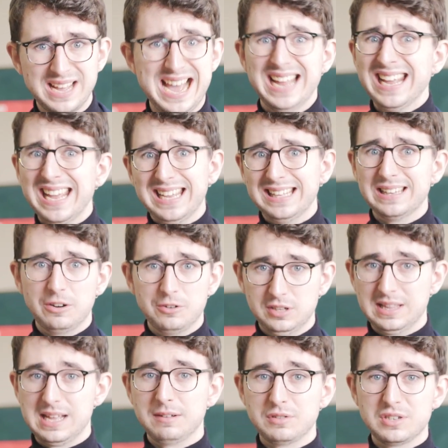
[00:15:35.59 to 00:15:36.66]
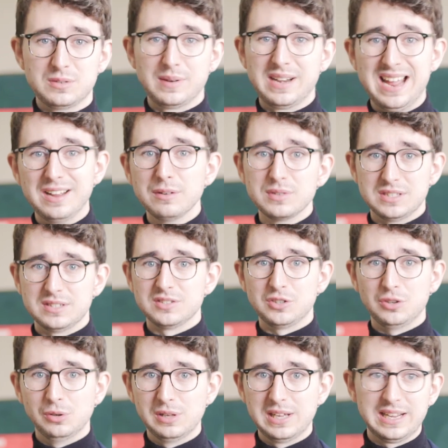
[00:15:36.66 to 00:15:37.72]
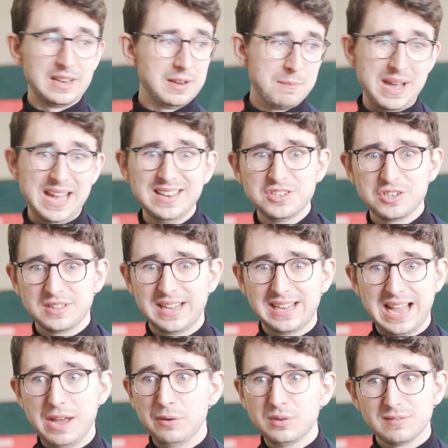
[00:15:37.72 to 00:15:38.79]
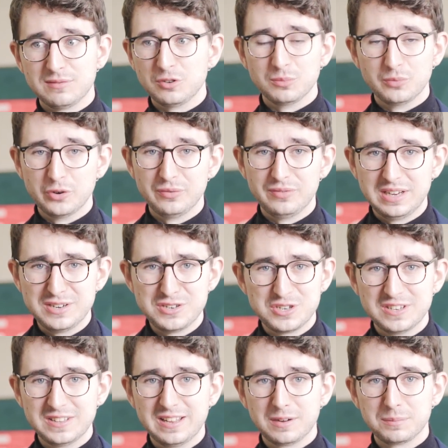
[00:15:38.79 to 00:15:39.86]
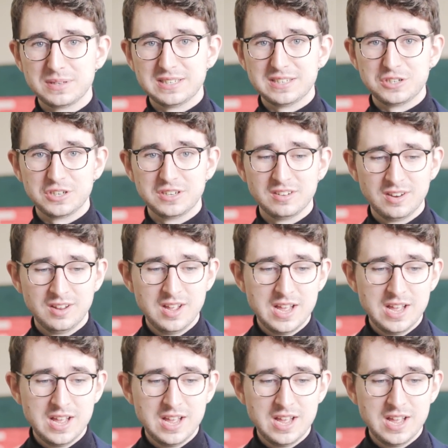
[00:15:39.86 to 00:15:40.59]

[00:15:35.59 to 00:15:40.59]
I hated learning languages when I was in school. I can imagine, like, I would have no motivation in their position.